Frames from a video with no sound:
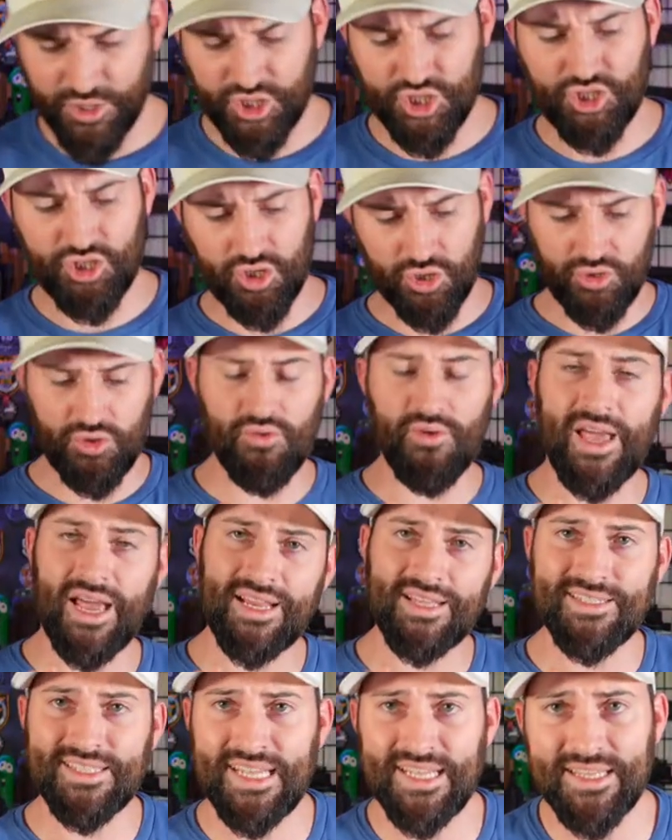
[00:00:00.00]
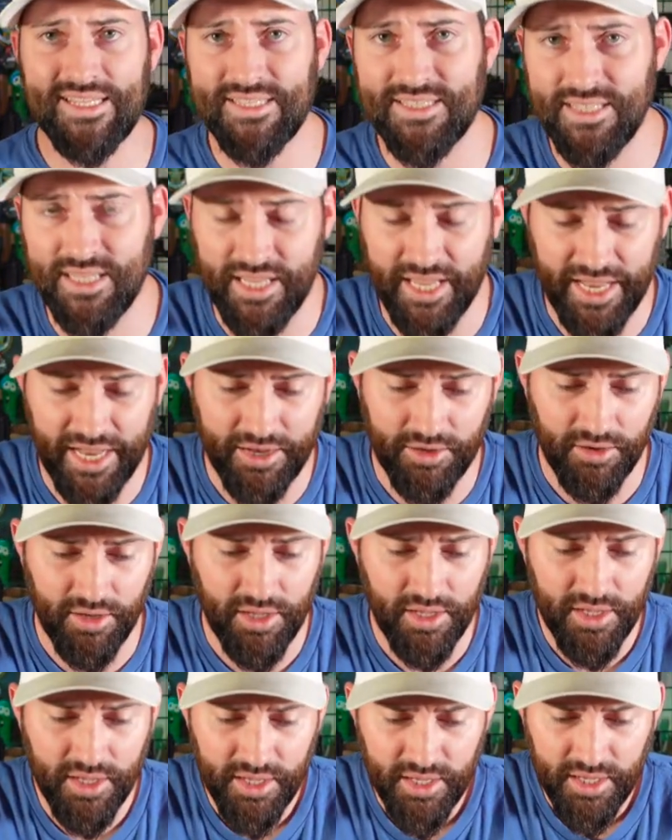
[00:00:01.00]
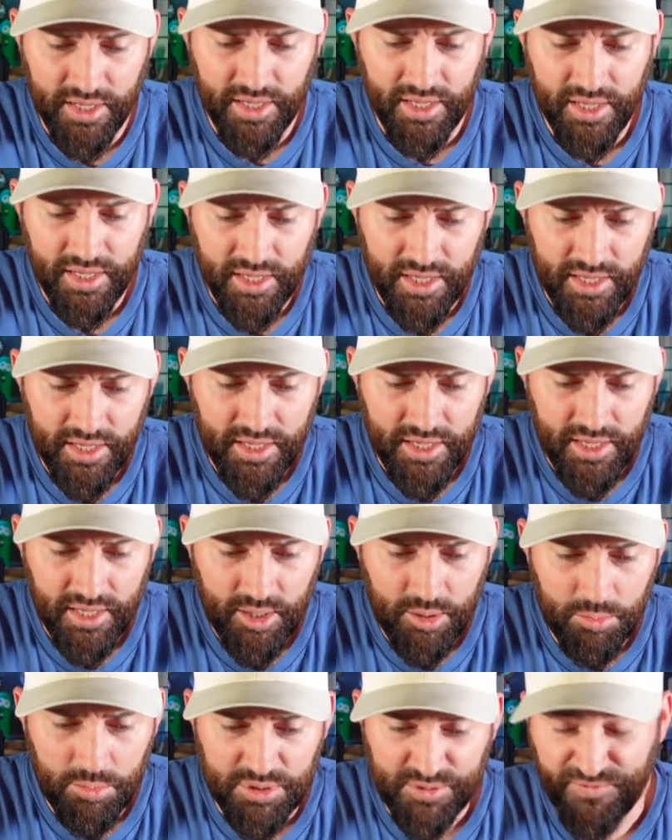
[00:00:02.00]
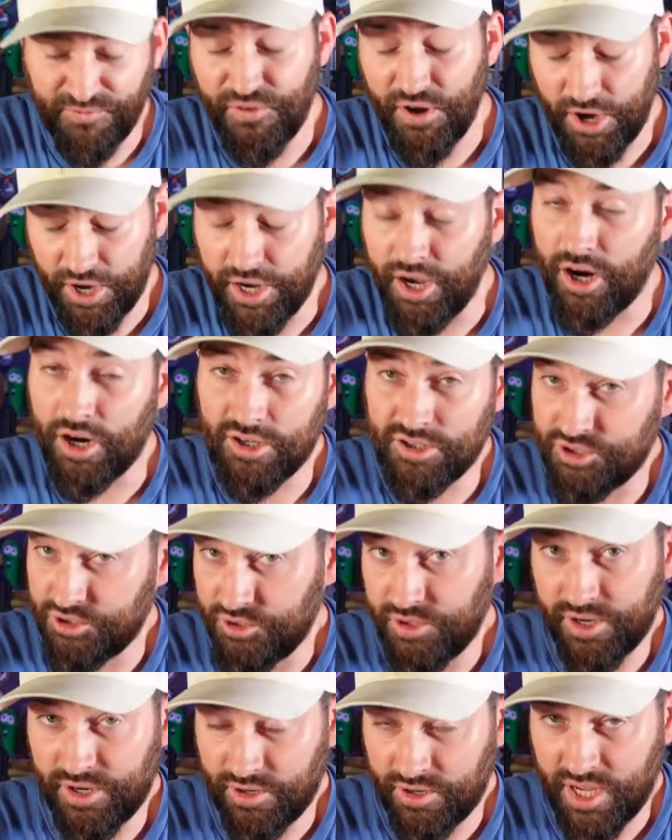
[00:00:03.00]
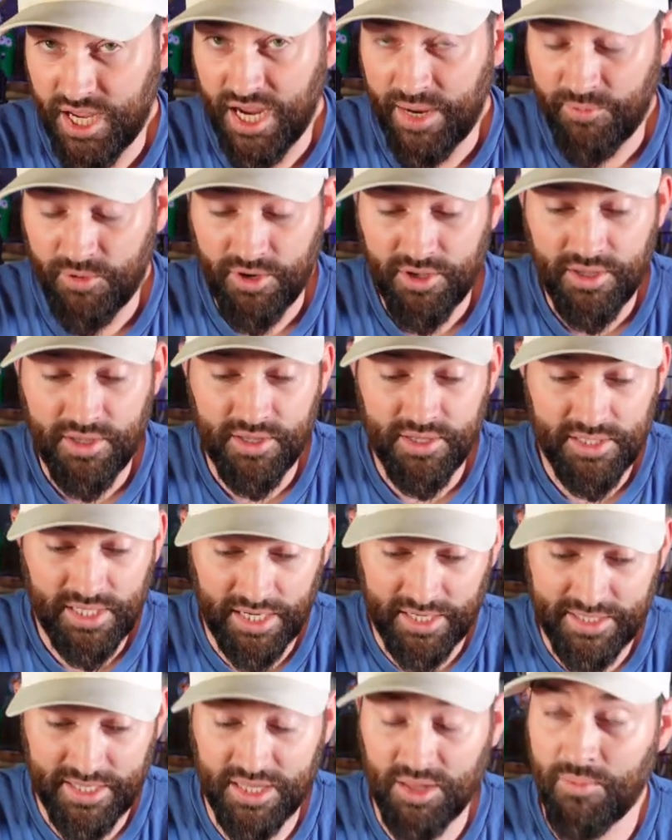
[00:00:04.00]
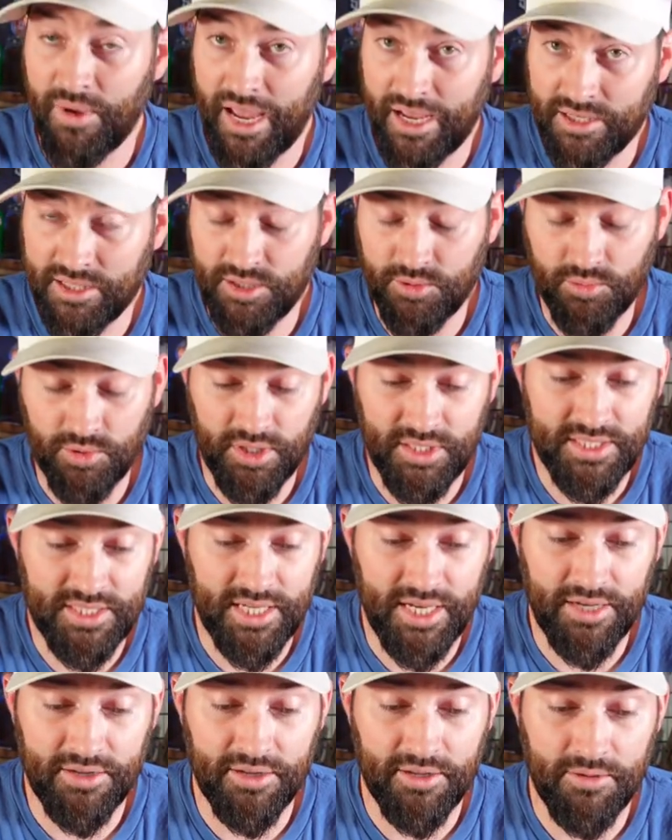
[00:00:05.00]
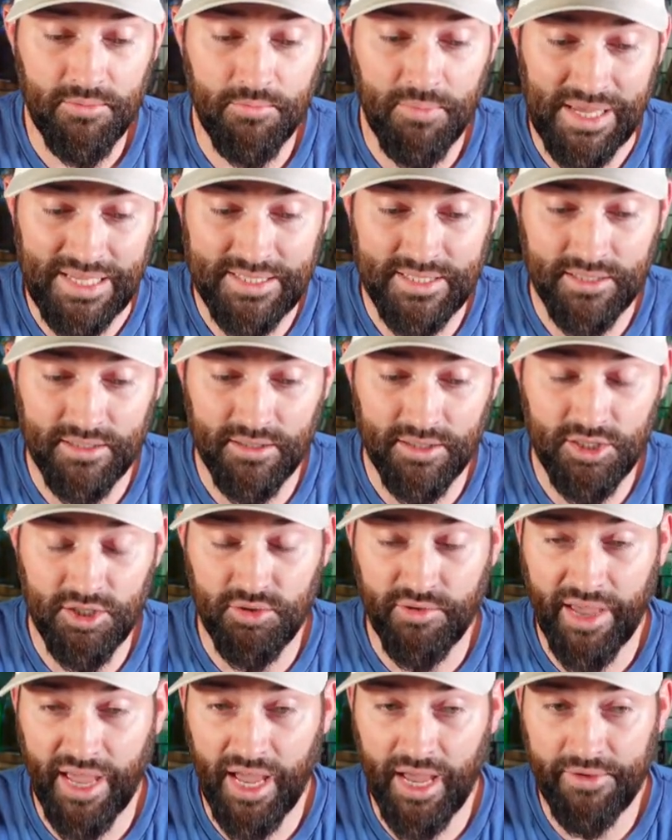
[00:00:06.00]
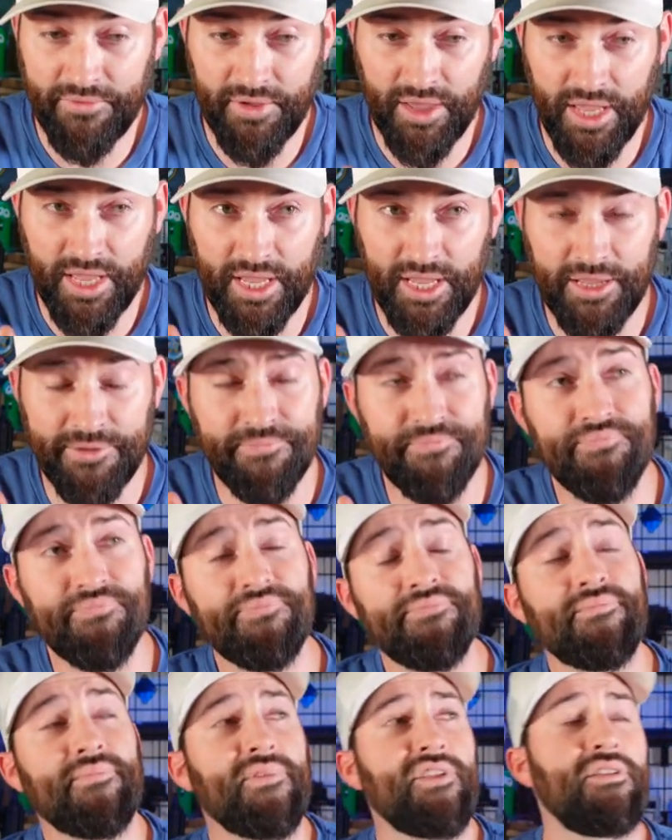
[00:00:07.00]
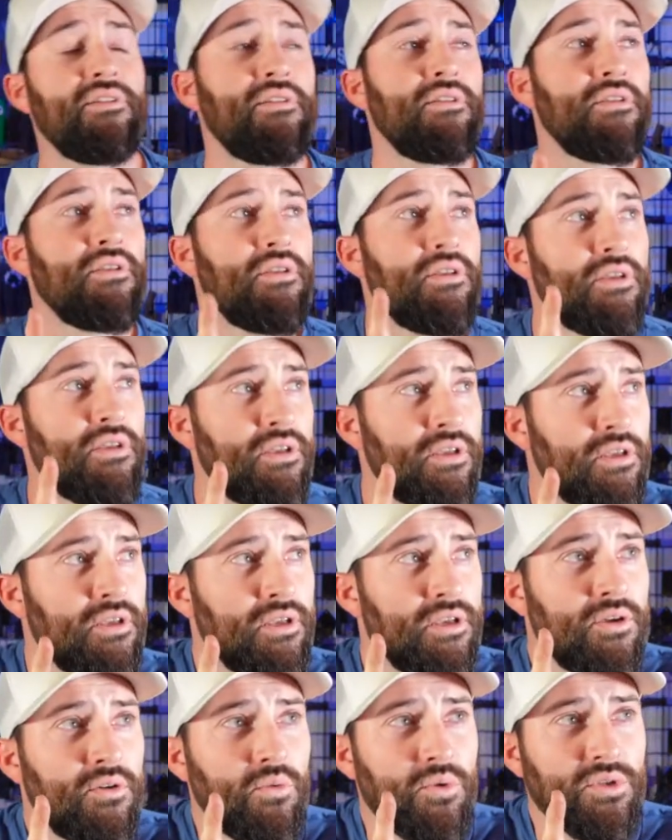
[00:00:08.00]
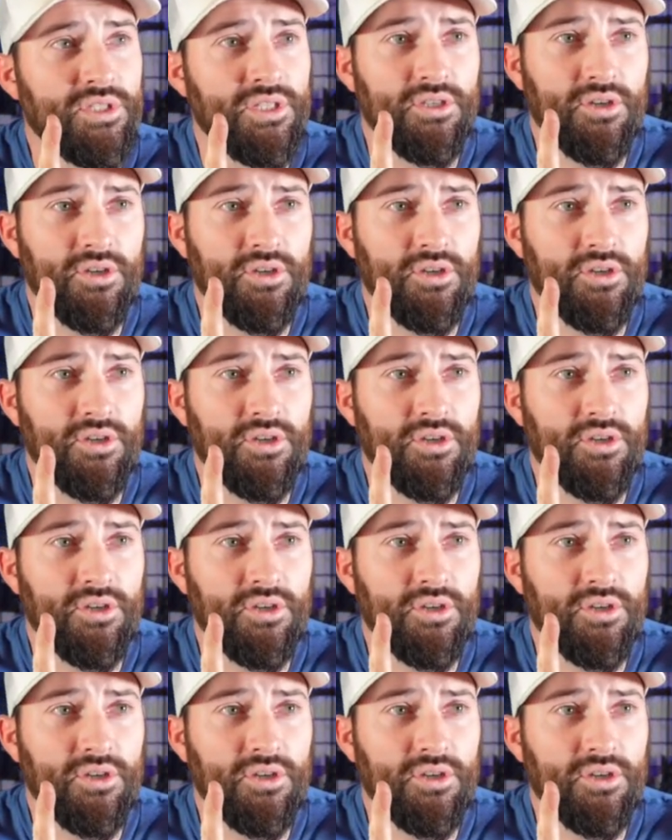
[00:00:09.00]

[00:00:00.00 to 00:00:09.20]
show you how to take this thing out, but it's very hard to do that on camera, to how to take the magazine release out. Basically, you have a, what's it